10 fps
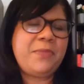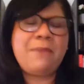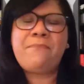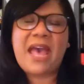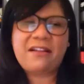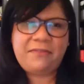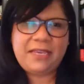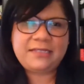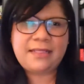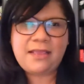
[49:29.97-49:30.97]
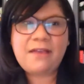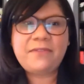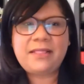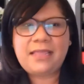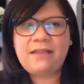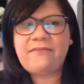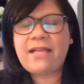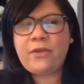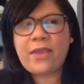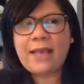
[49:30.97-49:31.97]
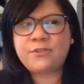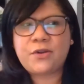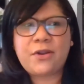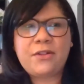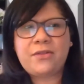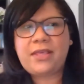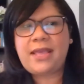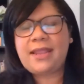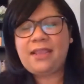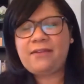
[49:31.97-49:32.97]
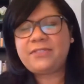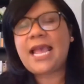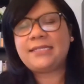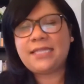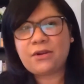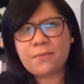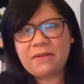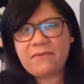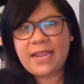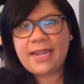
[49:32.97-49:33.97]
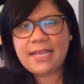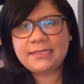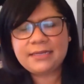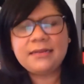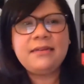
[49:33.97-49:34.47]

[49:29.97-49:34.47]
impact fees, and they often think of value capture under the heading of tax increment finance,